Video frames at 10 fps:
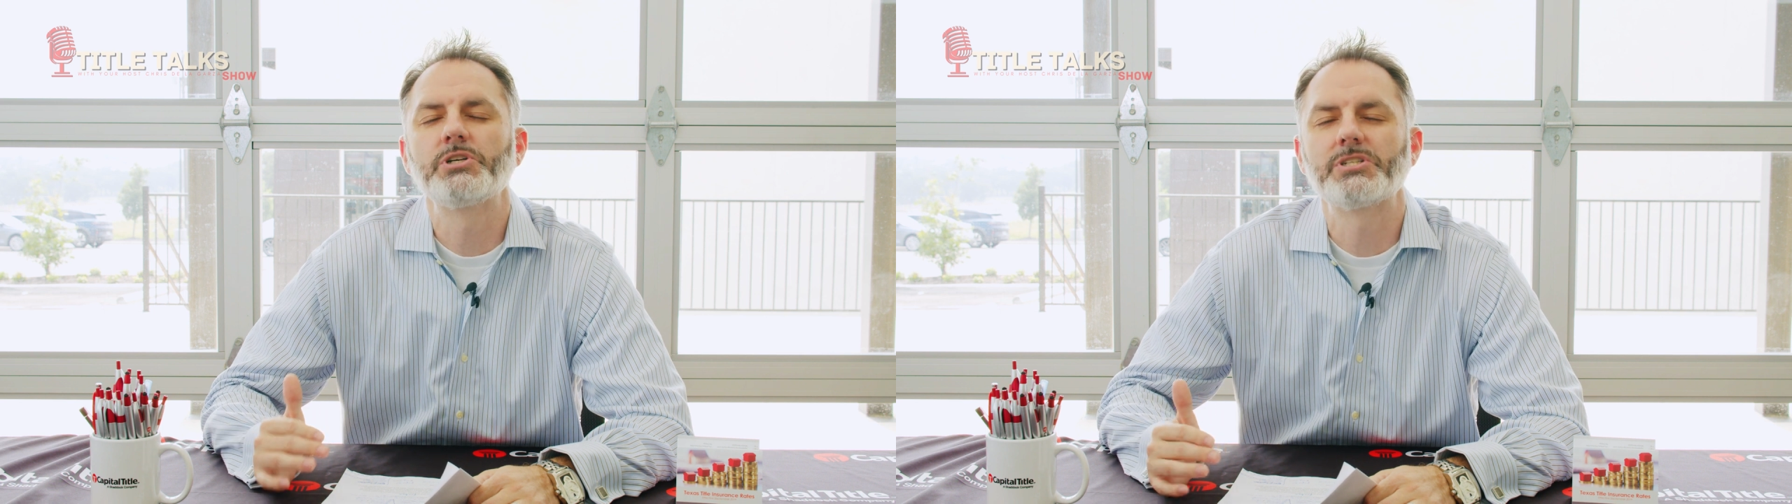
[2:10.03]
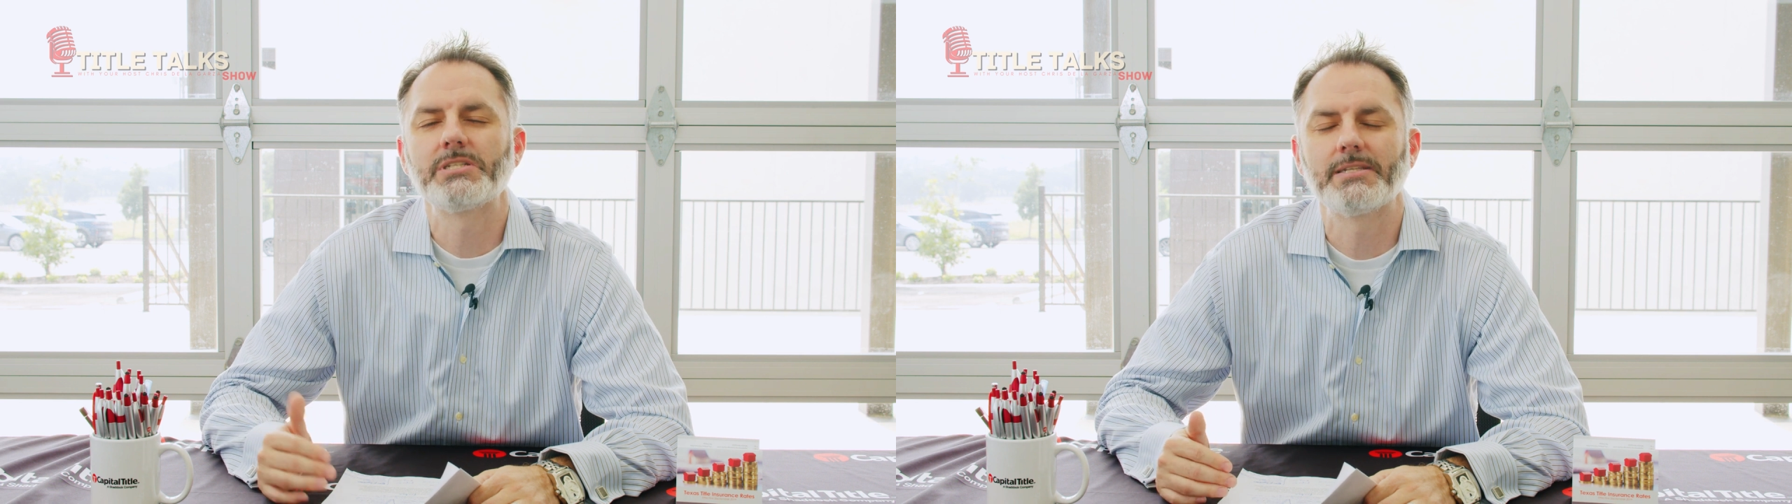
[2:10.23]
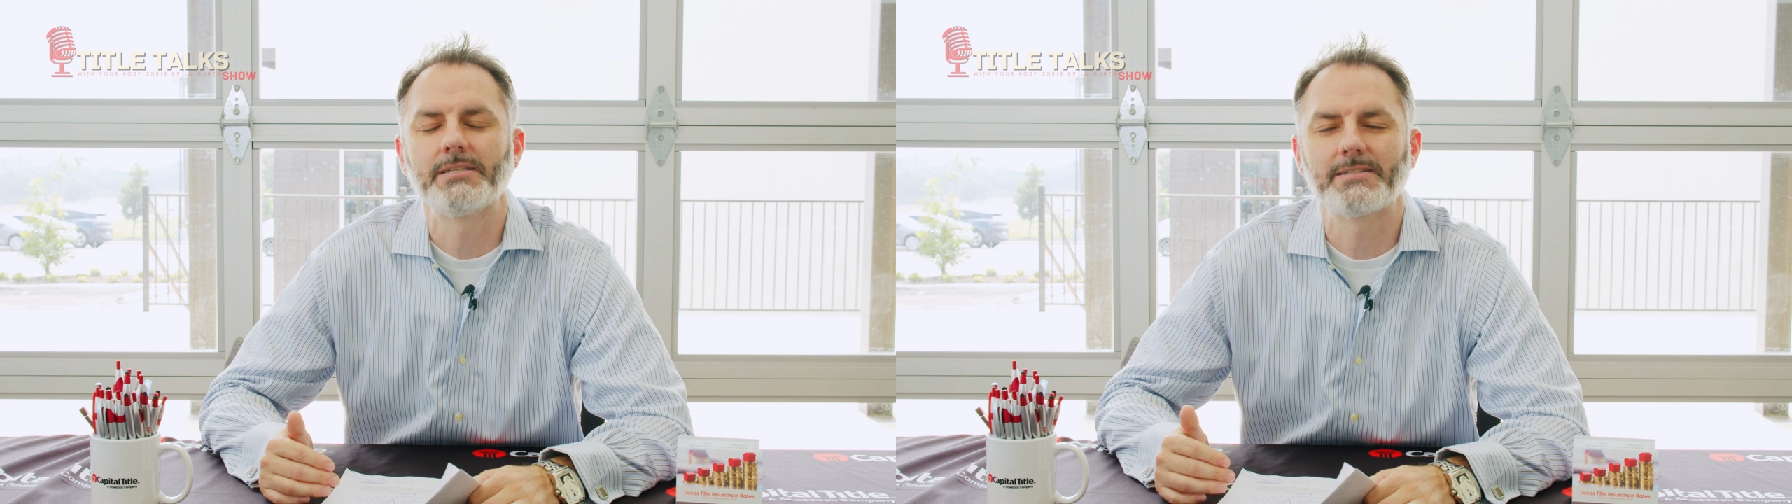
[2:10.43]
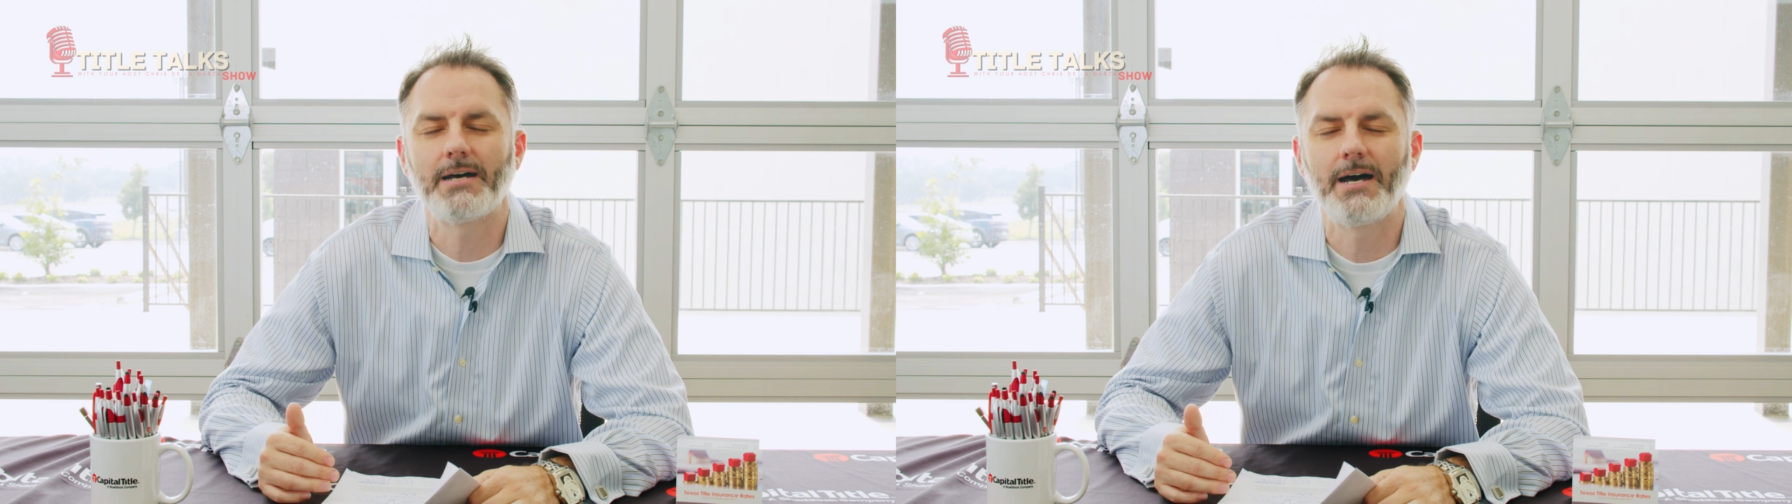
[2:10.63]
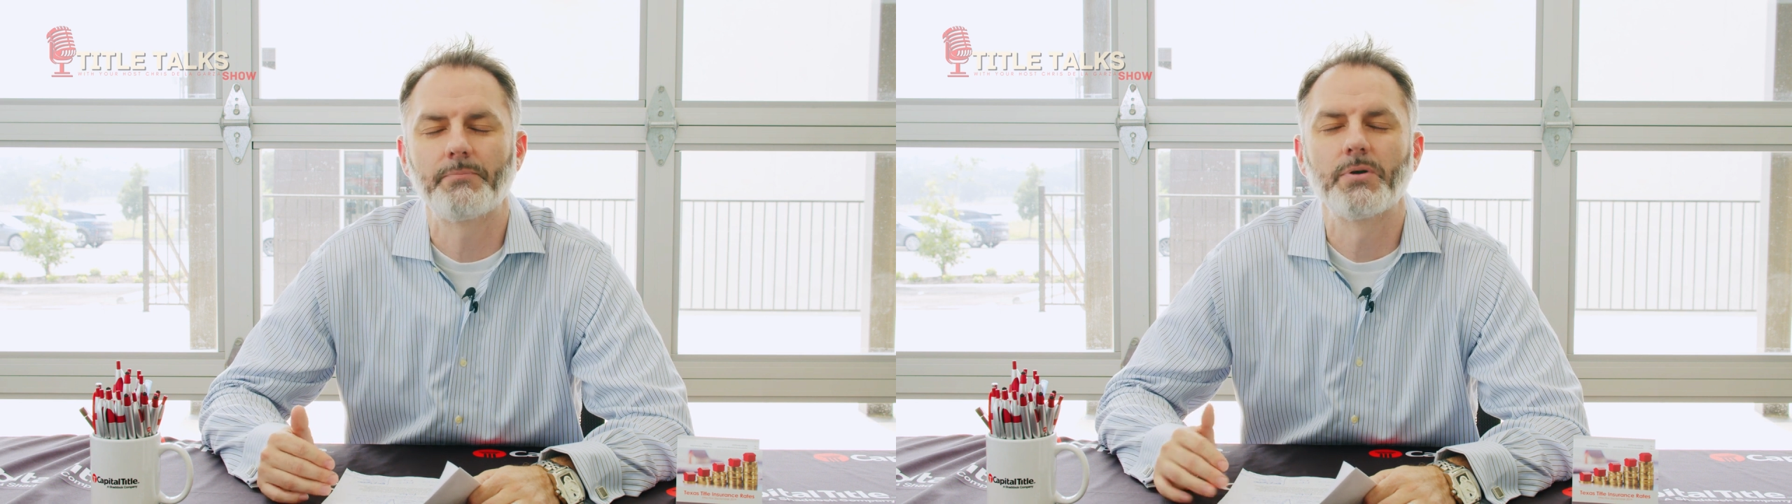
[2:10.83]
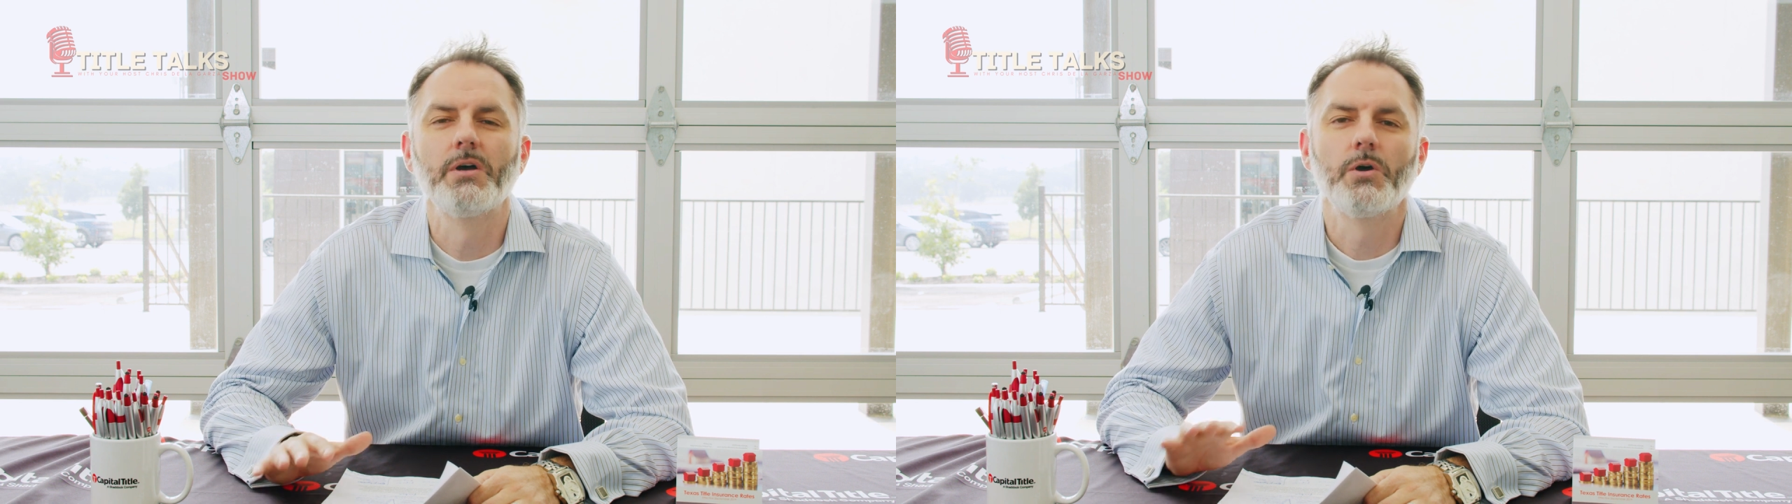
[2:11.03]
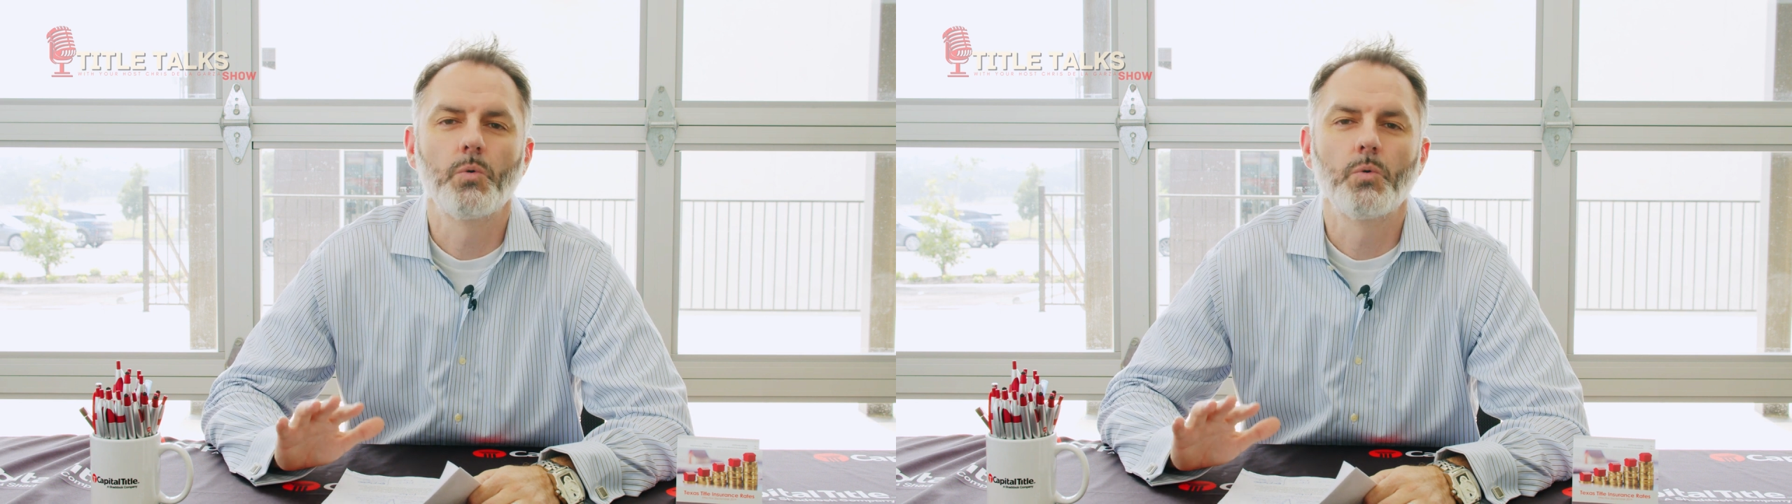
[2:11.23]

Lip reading: push it to the top